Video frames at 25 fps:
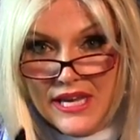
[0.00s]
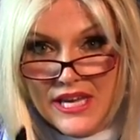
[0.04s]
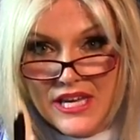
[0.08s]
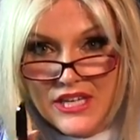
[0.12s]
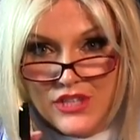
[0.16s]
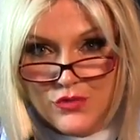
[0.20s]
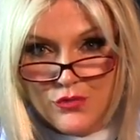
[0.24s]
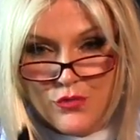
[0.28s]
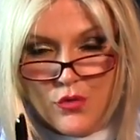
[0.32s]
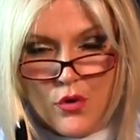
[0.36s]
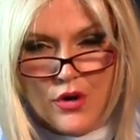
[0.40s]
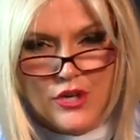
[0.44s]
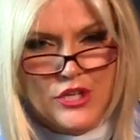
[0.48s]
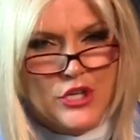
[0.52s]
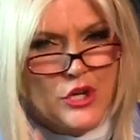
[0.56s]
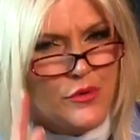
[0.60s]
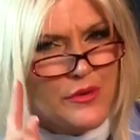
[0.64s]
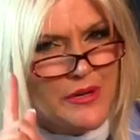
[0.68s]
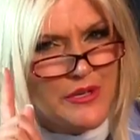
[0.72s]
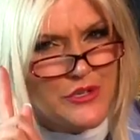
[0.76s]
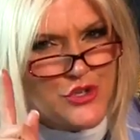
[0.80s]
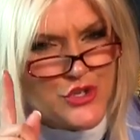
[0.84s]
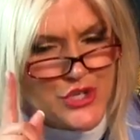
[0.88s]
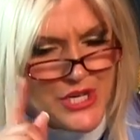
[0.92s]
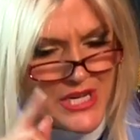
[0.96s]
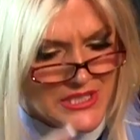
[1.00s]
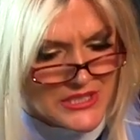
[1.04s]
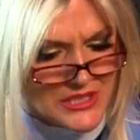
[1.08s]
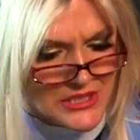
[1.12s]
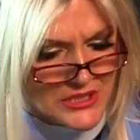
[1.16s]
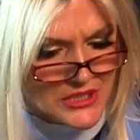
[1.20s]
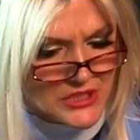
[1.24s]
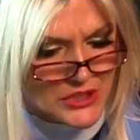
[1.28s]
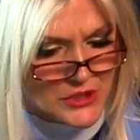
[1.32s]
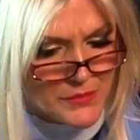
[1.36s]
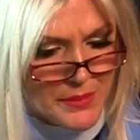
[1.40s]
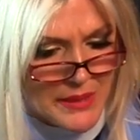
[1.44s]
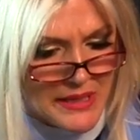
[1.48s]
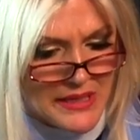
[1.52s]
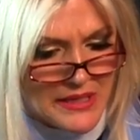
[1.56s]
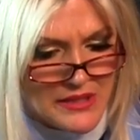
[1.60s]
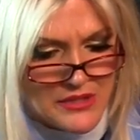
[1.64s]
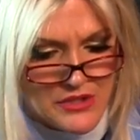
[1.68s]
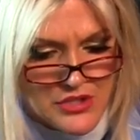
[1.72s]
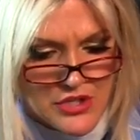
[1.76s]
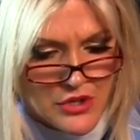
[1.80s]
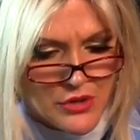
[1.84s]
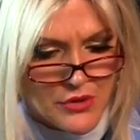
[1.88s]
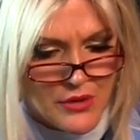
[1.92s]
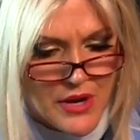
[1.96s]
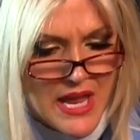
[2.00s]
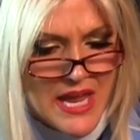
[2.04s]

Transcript: is for you, and Jesus is speaking to you.